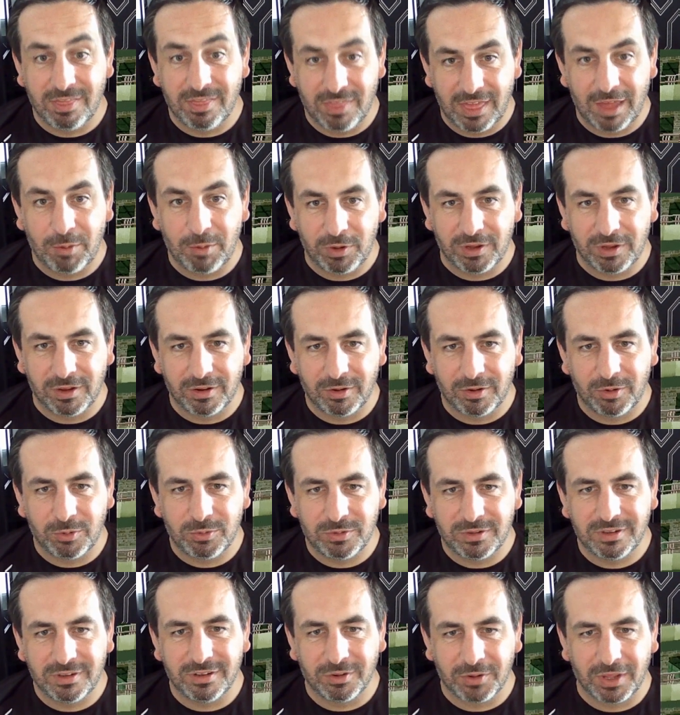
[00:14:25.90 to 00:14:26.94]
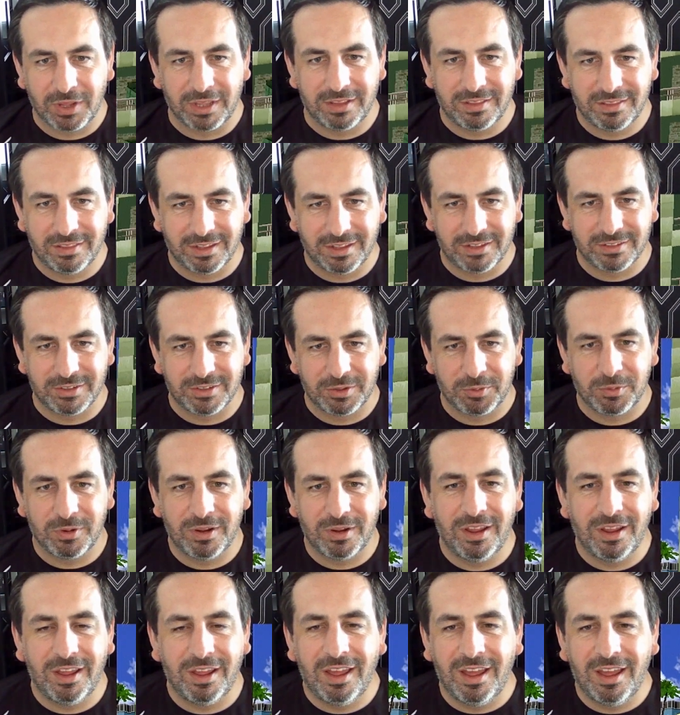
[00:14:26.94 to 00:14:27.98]
There we go. Okay, hold
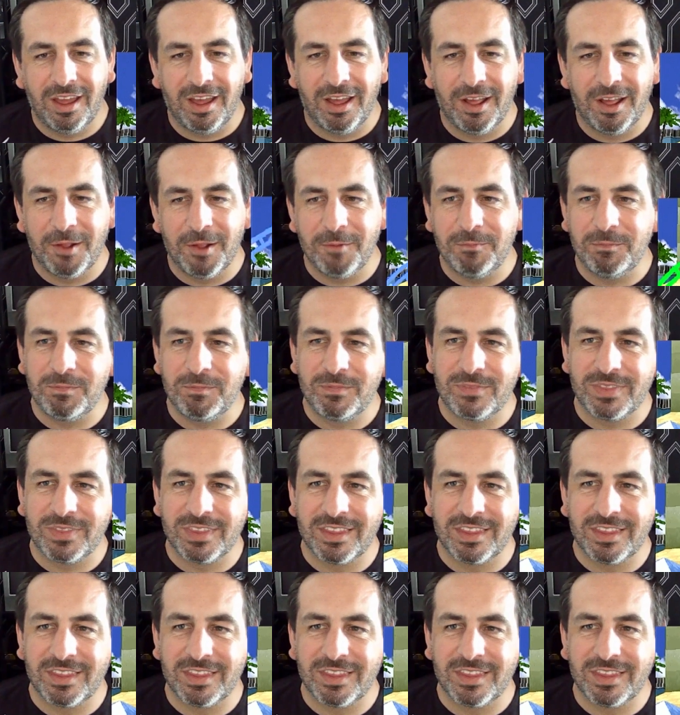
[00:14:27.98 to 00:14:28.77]
on.